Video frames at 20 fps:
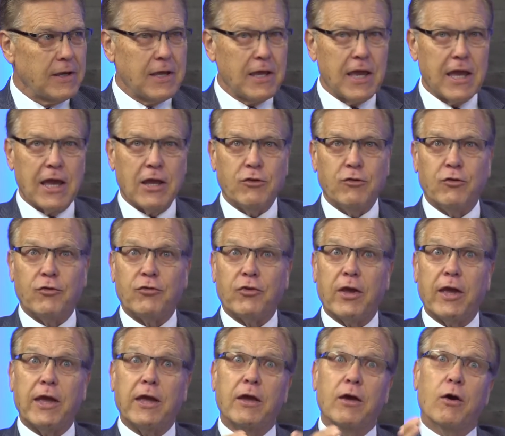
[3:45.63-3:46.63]
and you
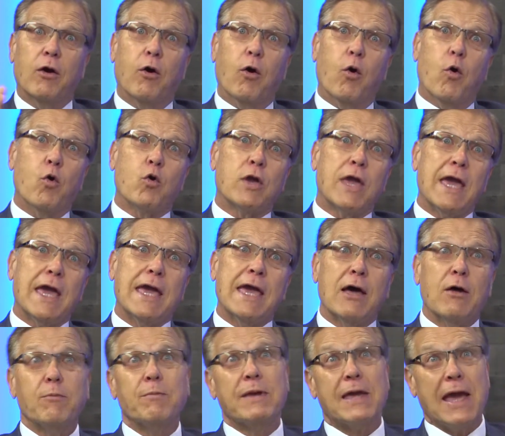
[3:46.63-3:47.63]
say, okay,
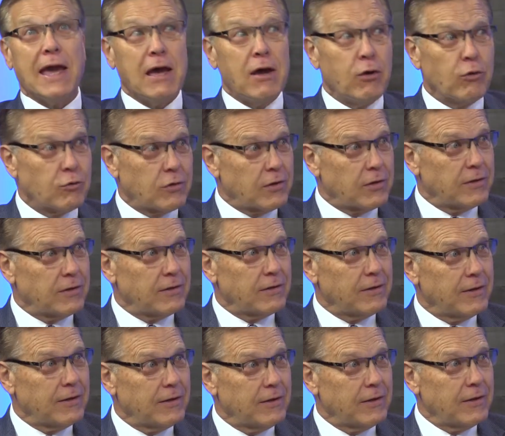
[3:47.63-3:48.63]
help me out,
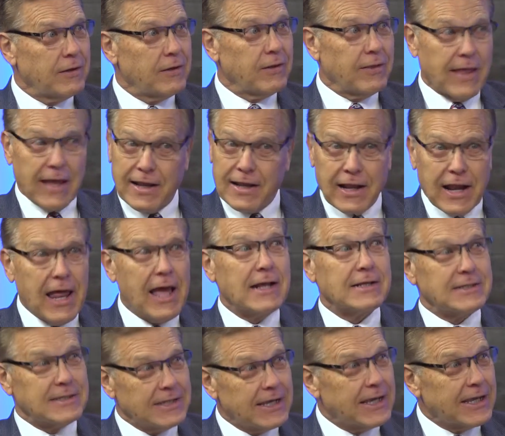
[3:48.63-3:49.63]
that
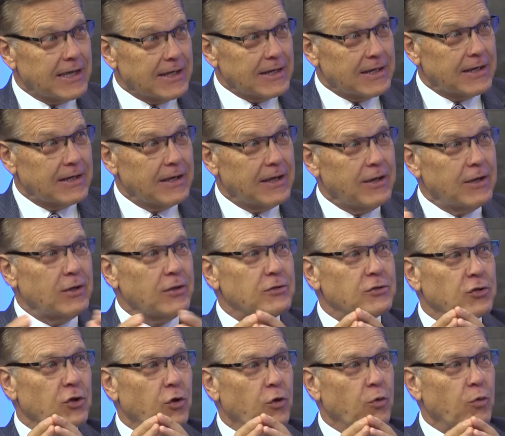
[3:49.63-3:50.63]
clock's ticking.
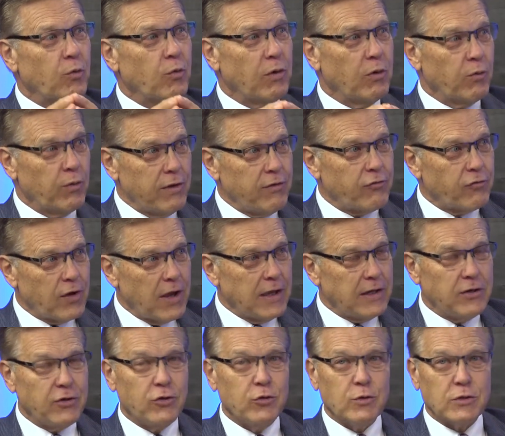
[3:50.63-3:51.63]
So what we've
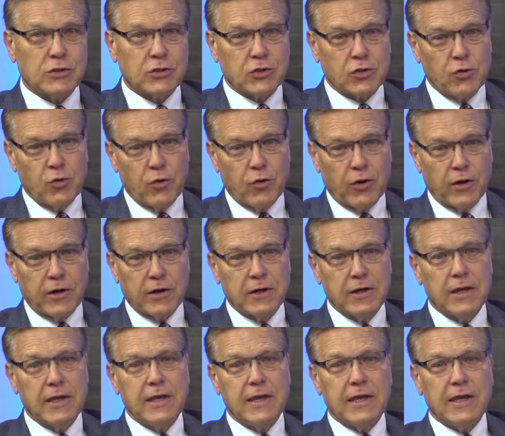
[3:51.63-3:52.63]
tried to do at SCORE
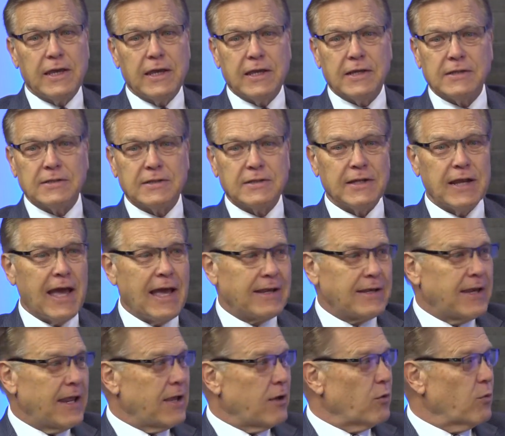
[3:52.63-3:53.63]
is not
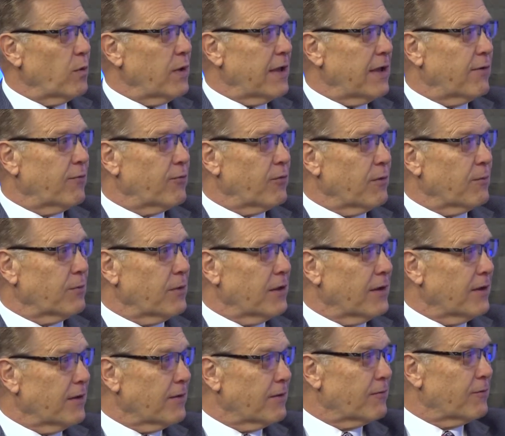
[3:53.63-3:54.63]
take away from
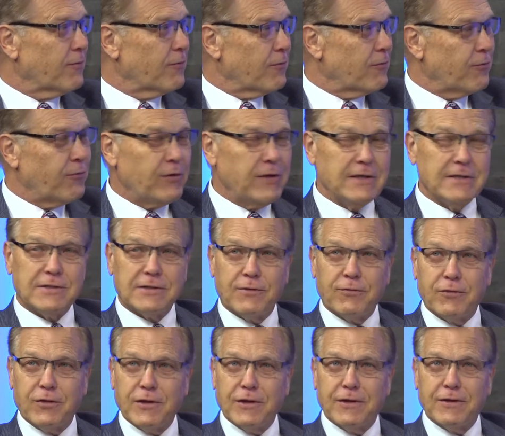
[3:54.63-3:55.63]
the fees
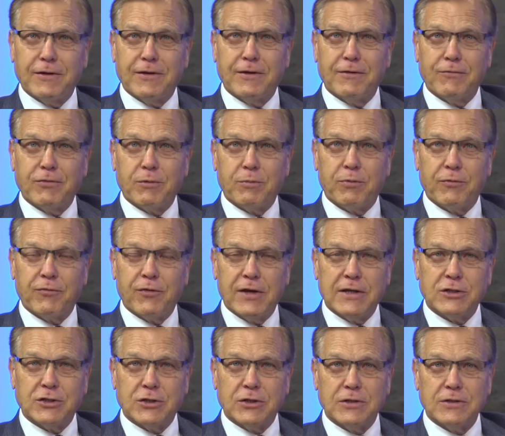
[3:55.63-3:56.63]
of the
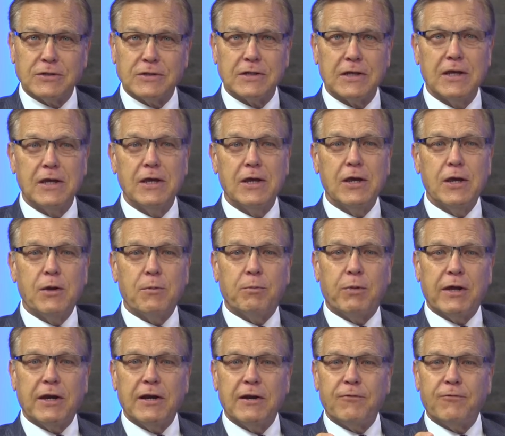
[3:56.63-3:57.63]
professionals,
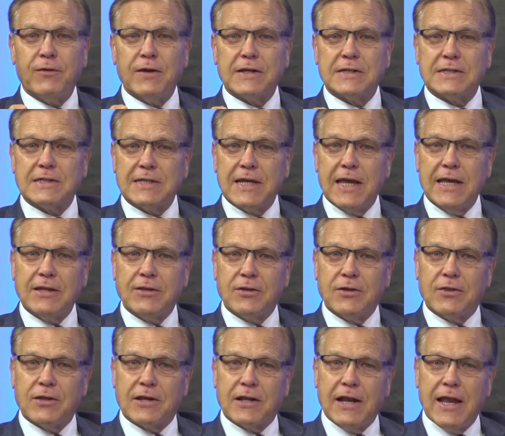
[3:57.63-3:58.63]
but in effect say to
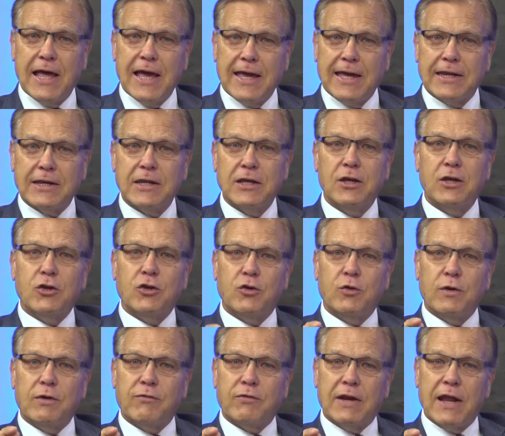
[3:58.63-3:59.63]
the client, you have an